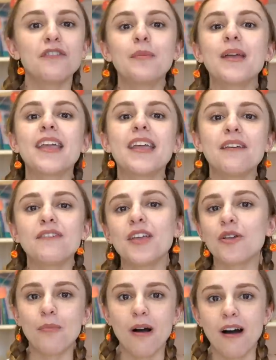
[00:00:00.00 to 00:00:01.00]
from giving
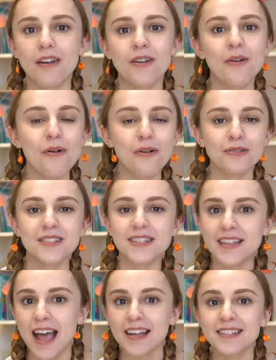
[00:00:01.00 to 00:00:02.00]
your partner oral
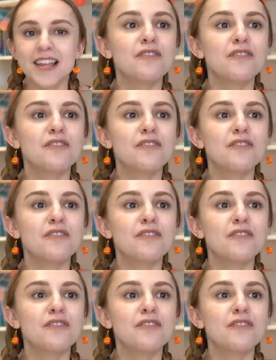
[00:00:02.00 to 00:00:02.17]
sex,